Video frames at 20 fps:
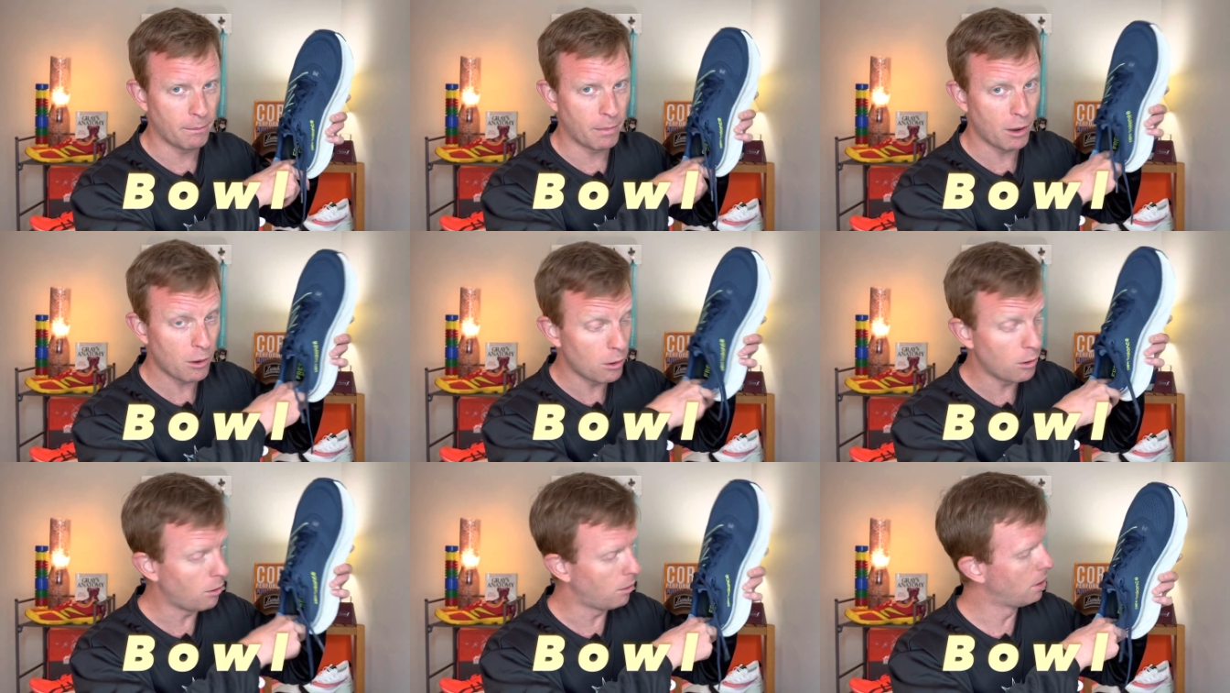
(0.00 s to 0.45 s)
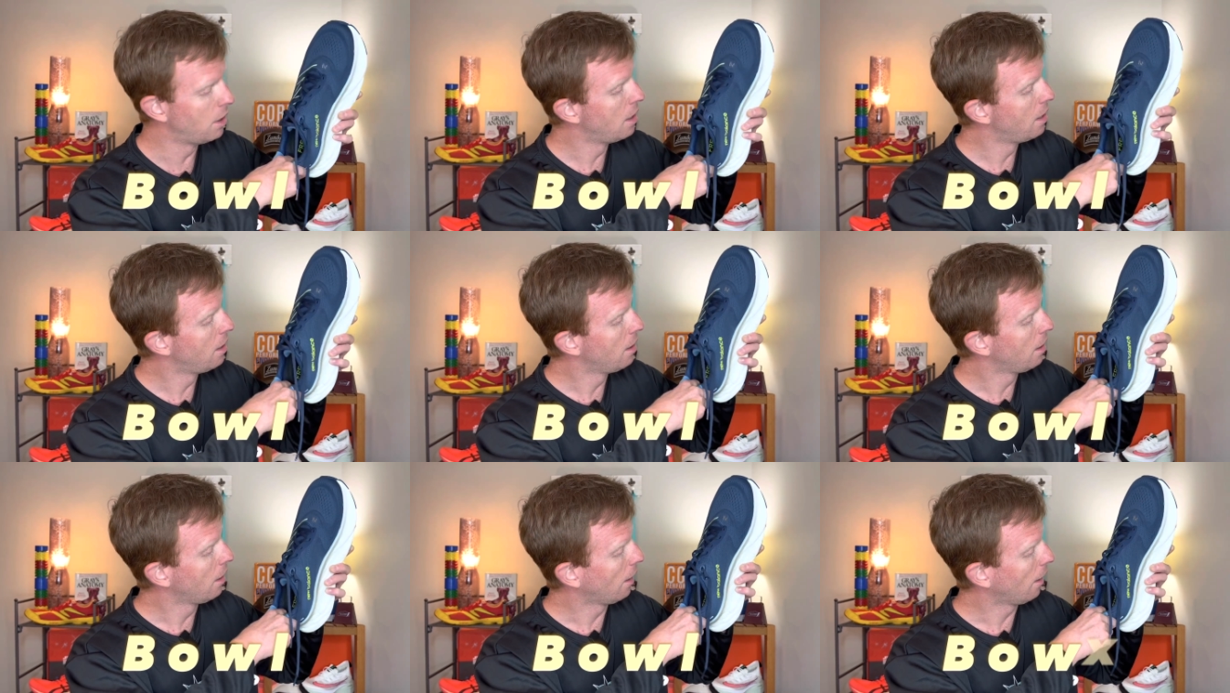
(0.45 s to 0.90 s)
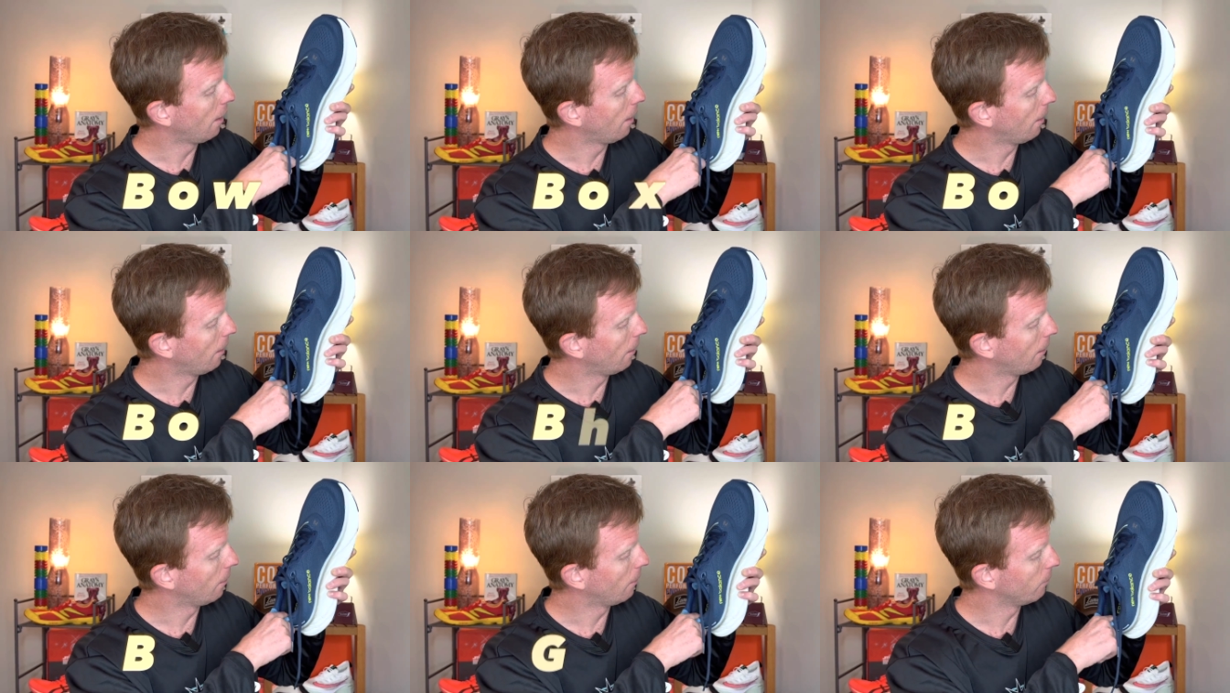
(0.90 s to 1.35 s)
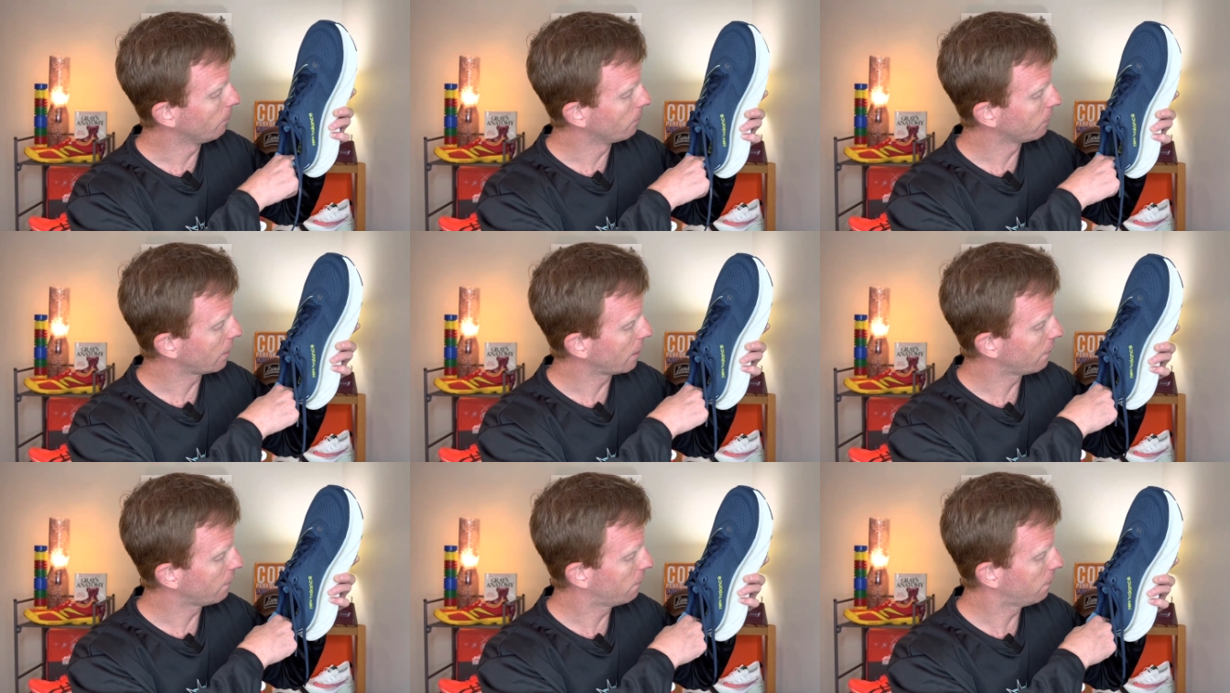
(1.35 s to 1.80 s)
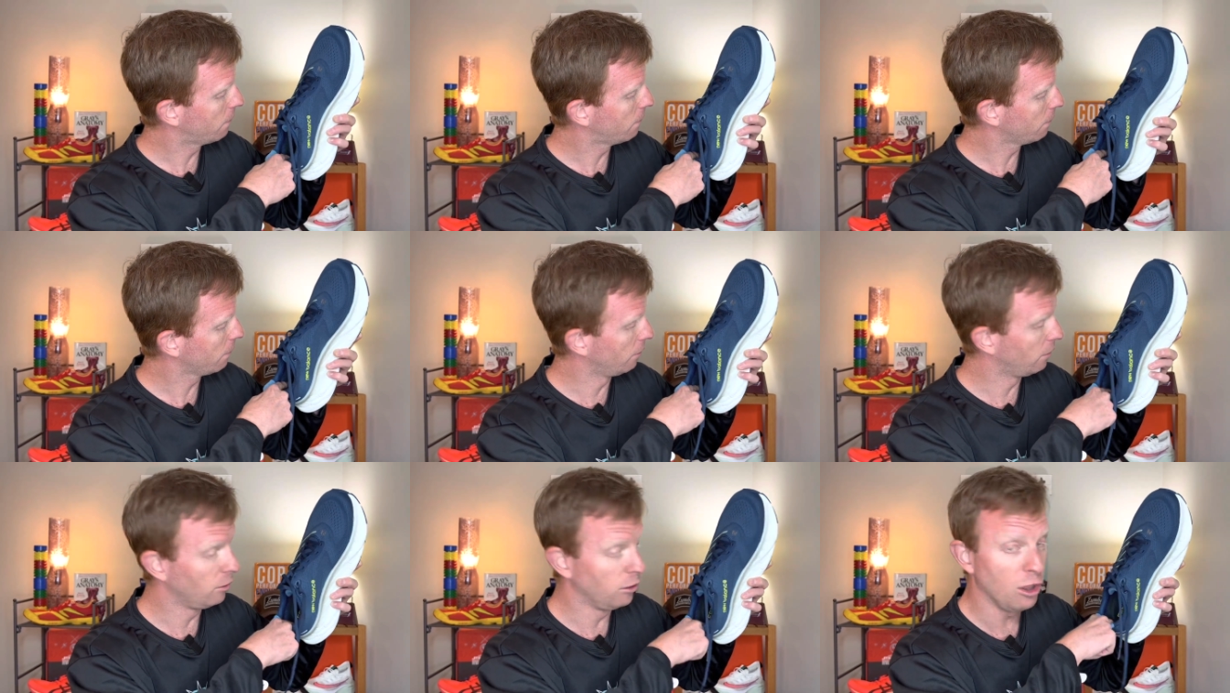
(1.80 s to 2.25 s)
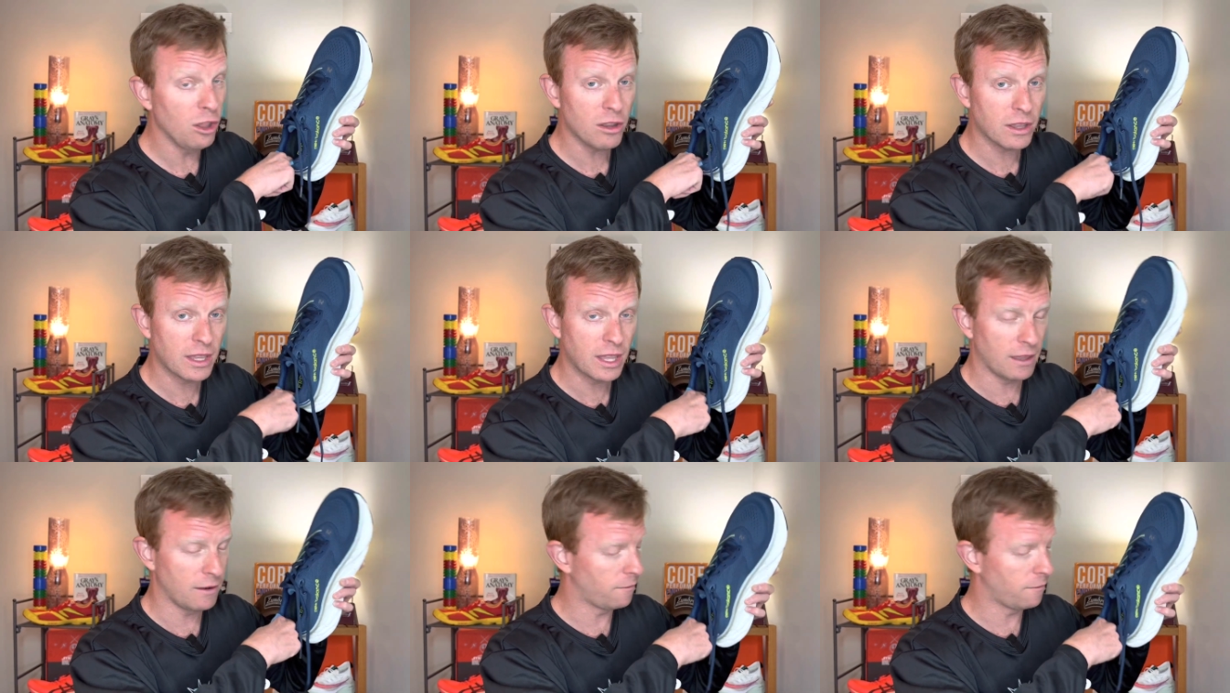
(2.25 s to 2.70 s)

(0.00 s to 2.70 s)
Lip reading: bowl look and